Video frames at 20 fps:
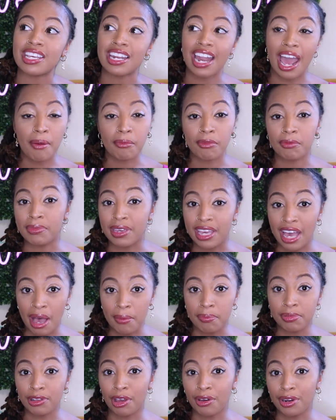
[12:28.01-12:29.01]
and I'm going to be
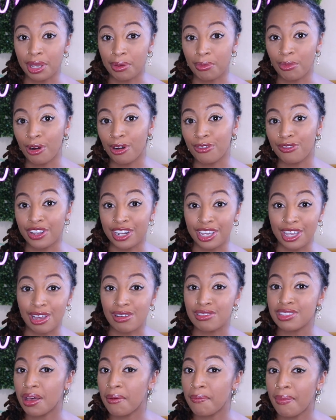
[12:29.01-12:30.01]
uploading more
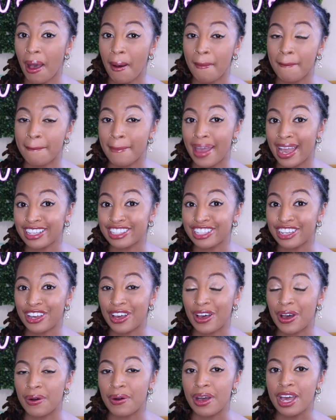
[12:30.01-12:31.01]
videos about
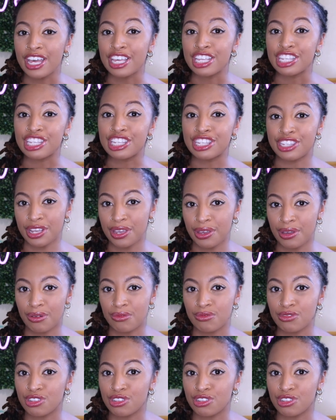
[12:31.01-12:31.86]
Mexico soon.